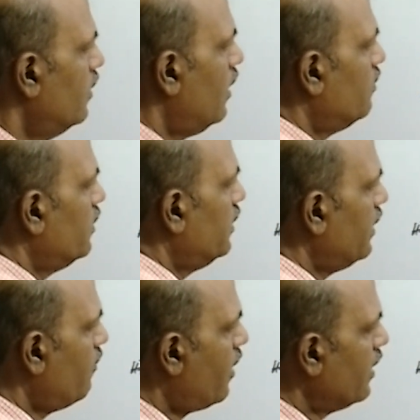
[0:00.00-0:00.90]
Now this
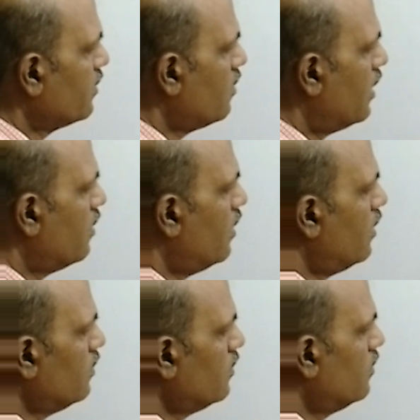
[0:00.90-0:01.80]
is the first
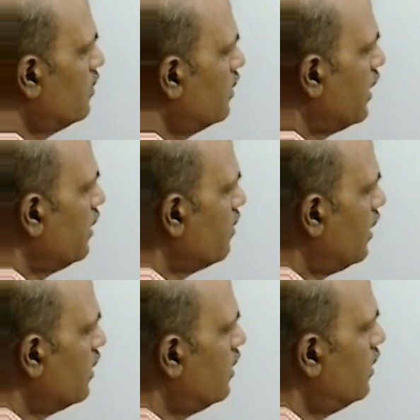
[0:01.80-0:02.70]
quadrant, second
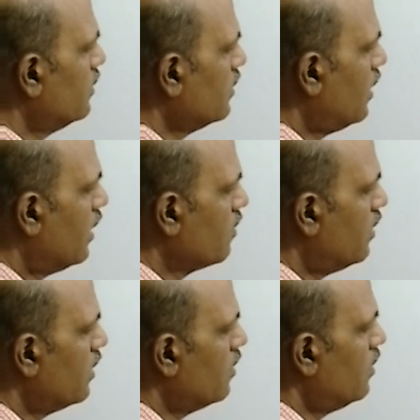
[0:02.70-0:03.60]
quadrant,
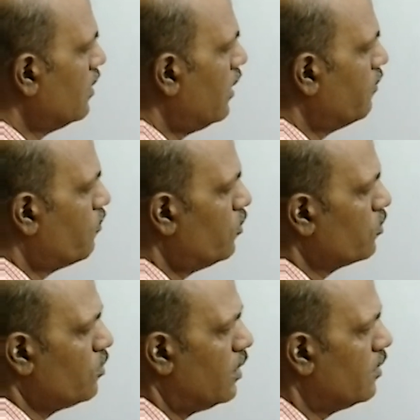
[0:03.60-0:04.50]
third quadrant and
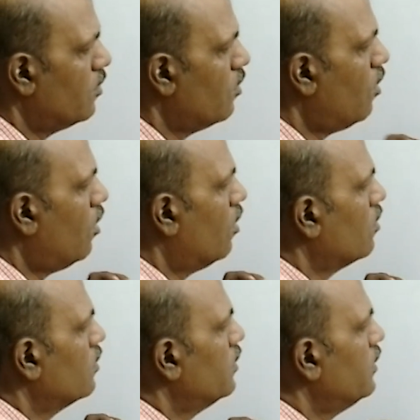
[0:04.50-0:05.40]
fourth quadrant,
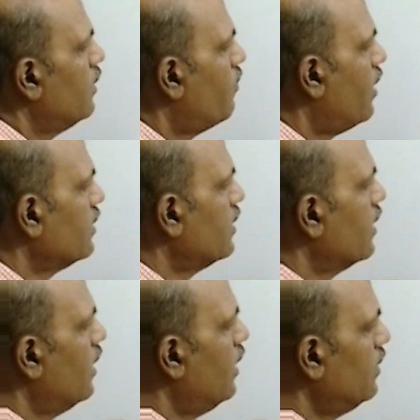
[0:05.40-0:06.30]
or this is the first
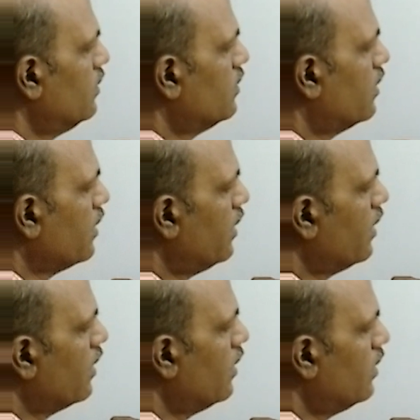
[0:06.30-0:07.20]
angle,
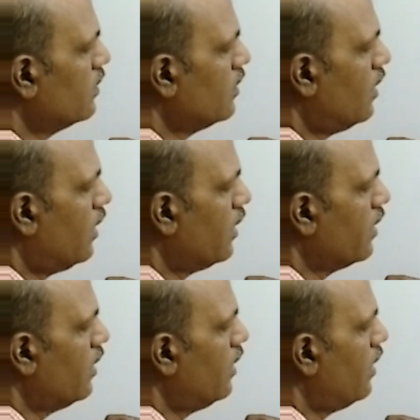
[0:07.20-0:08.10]
second angle, third
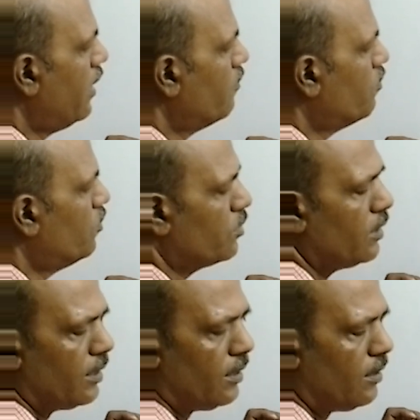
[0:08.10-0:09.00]
angle and
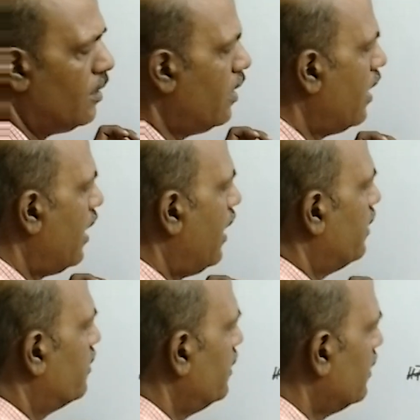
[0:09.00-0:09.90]
fourth angle.
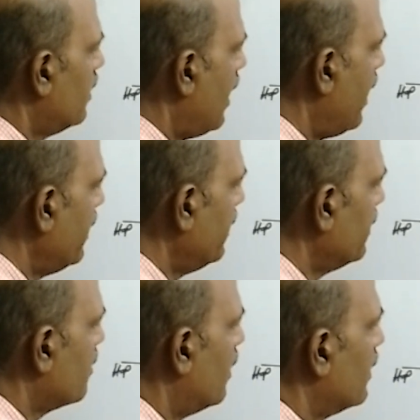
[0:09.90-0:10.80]
And this line
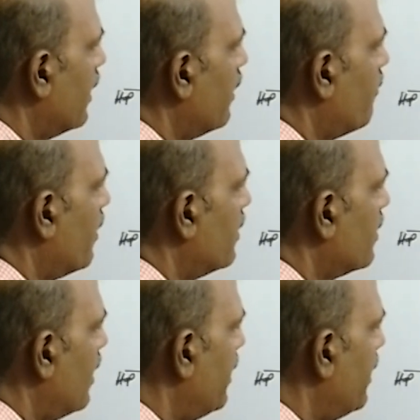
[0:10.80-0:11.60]
is called the reference